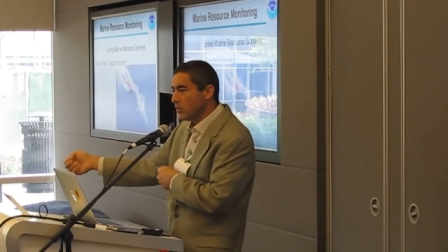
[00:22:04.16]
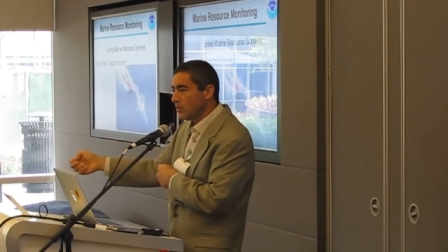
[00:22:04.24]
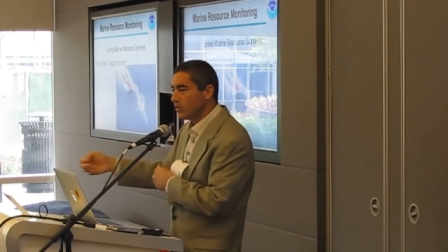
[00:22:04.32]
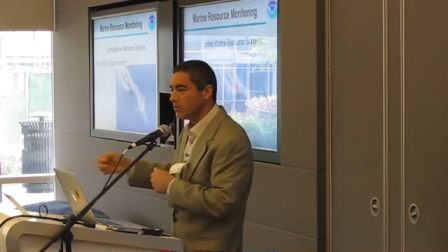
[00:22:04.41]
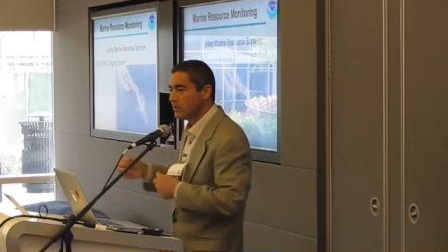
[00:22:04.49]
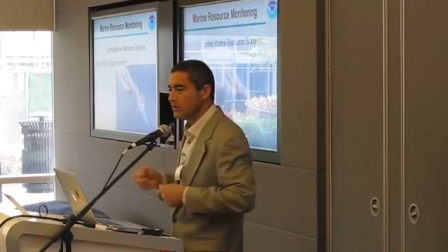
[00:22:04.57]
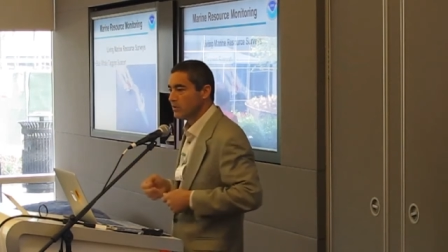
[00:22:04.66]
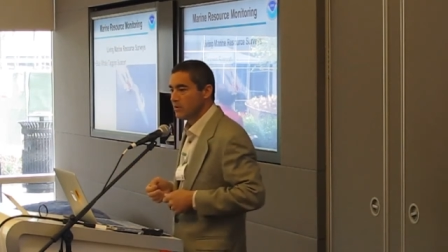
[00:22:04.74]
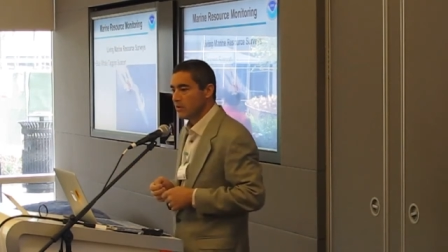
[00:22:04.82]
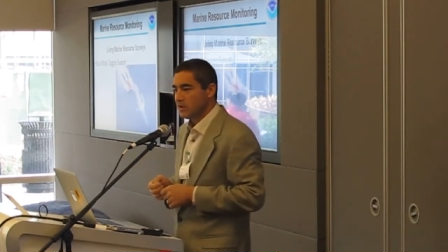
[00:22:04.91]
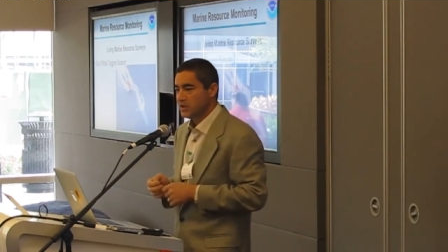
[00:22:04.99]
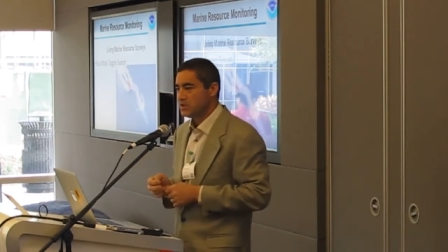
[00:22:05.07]
pole
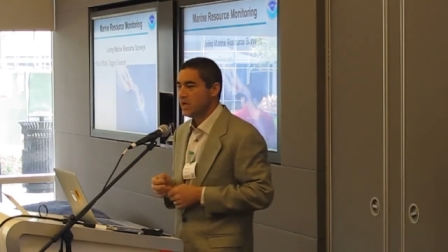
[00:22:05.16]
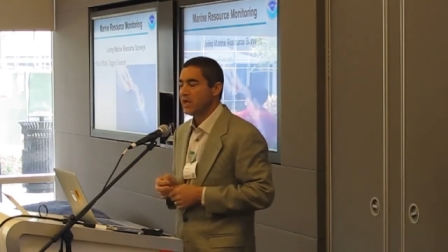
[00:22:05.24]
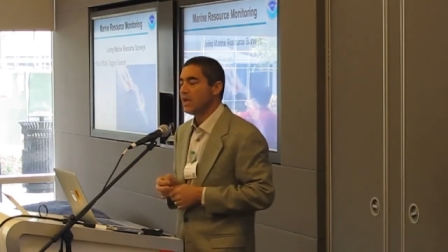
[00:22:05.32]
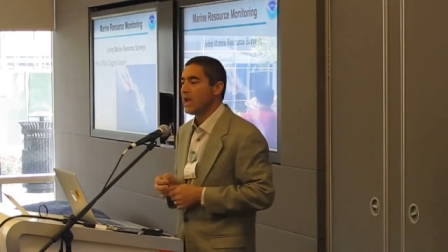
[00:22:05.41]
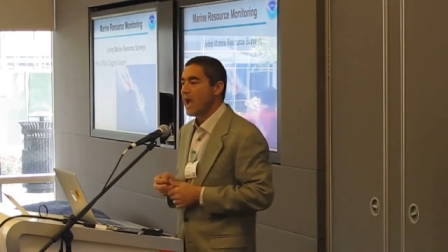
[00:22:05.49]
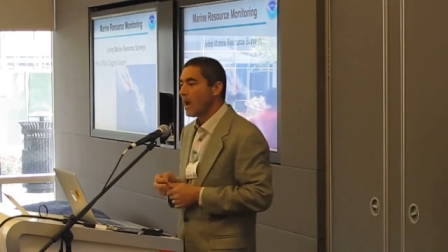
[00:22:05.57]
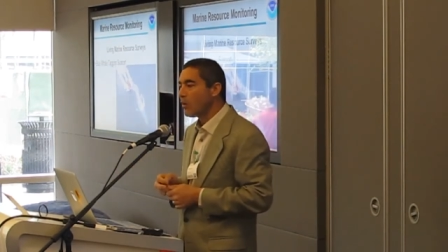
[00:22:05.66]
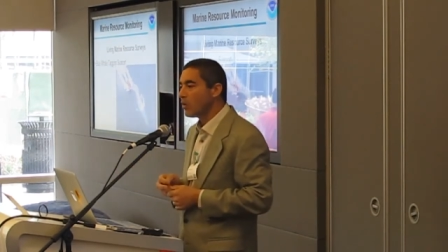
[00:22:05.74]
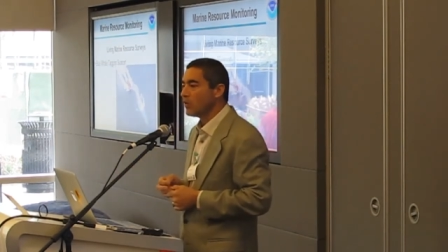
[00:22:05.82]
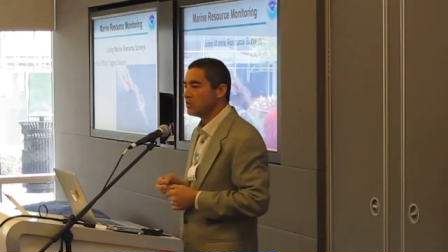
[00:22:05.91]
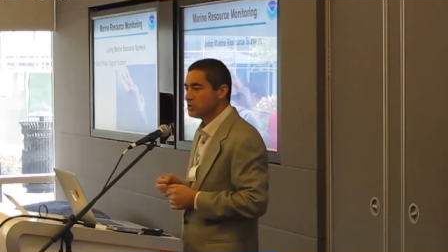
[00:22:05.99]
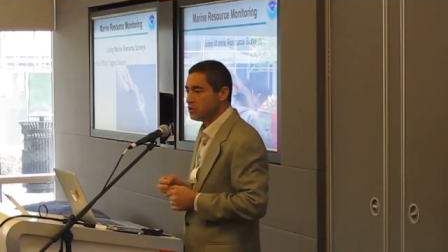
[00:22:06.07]
can take an hour
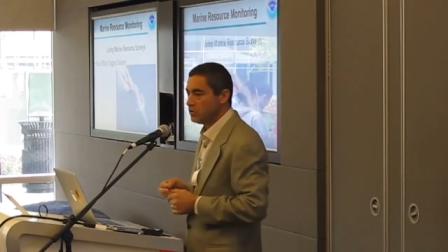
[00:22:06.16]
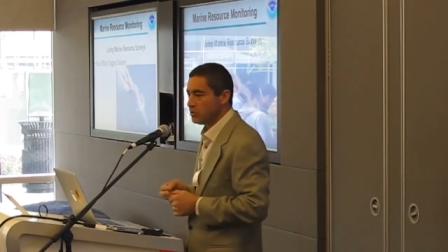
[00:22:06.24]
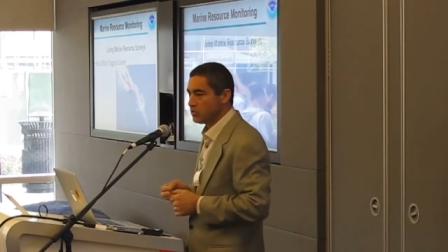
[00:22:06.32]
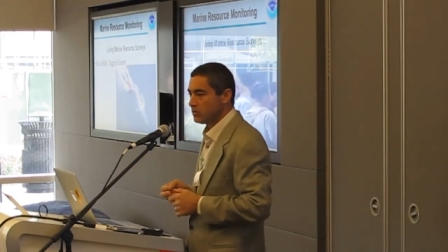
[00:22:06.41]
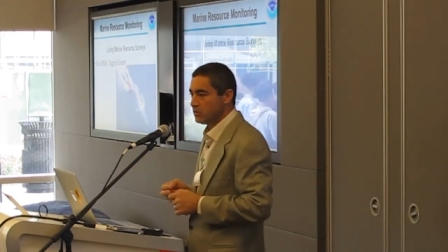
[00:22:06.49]
or two